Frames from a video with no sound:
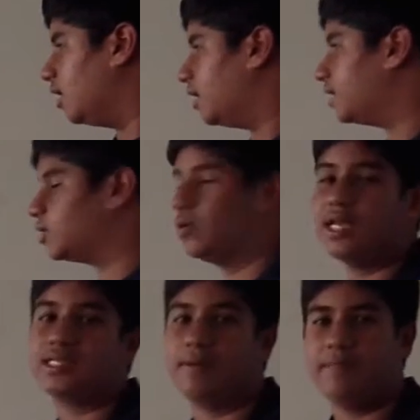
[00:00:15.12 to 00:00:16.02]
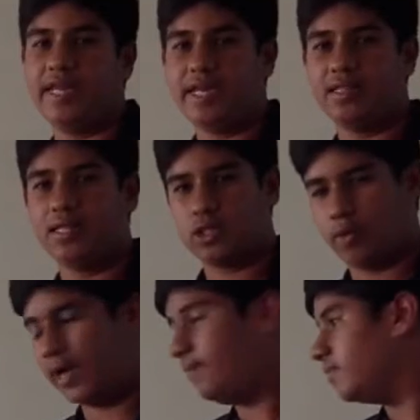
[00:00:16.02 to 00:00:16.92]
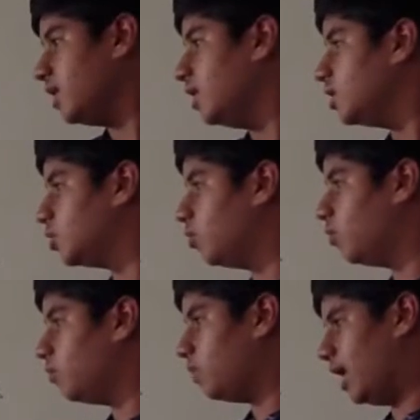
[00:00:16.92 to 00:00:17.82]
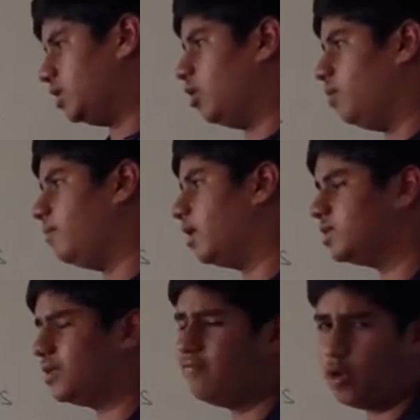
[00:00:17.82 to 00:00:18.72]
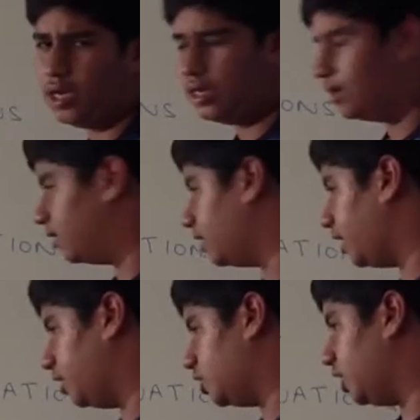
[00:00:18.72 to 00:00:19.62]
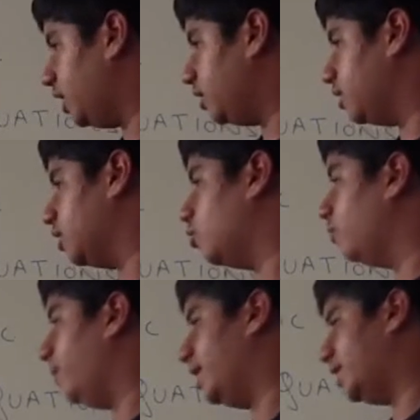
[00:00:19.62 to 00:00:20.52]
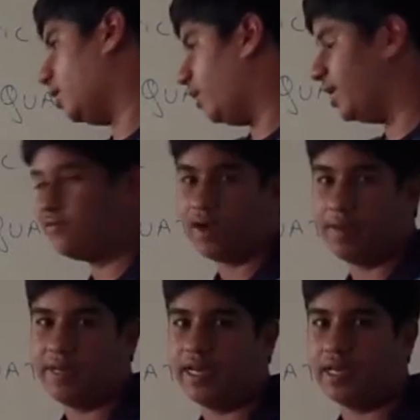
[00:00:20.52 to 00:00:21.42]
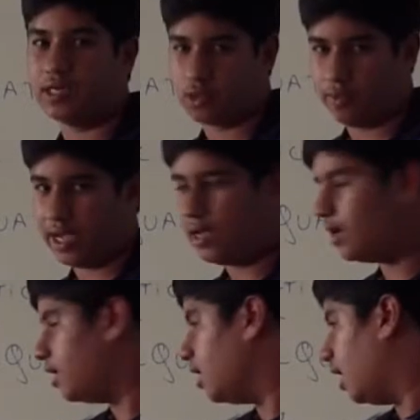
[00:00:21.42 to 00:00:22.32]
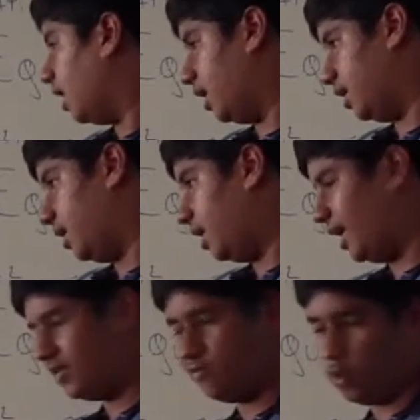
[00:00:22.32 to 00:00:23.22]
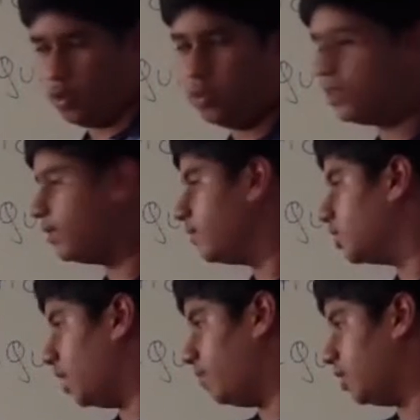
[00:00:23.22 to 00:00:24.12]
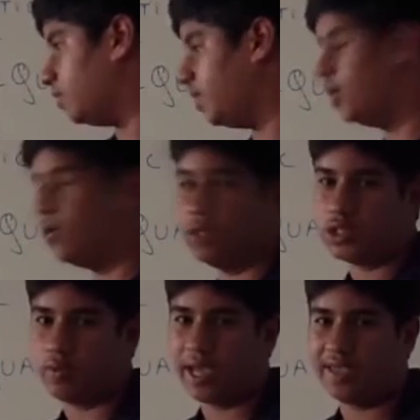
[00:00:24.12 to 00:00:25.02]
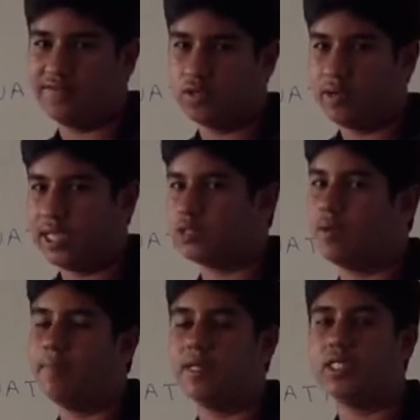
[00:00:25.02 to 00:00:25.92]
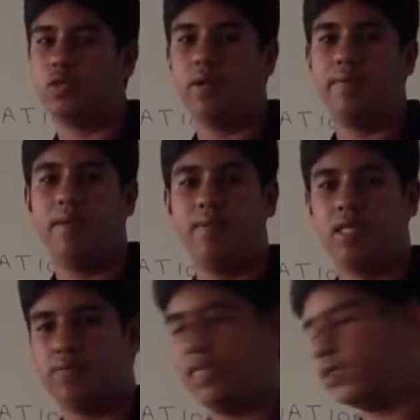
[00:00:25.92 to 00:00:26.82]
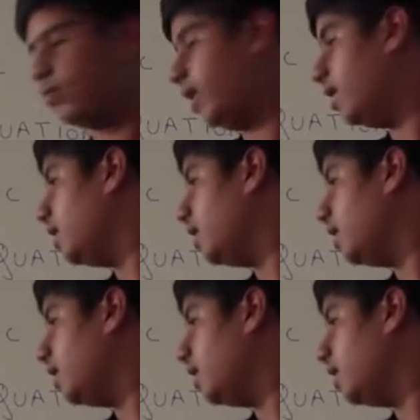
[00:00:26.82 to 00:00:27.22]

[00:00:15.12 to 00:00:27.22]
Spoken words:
It's known as completing the square. So as you all must have all learned initially, the two basic ways of completing a square are as follows. So a plus b the whole square gives you a square plus 2ab plus b square,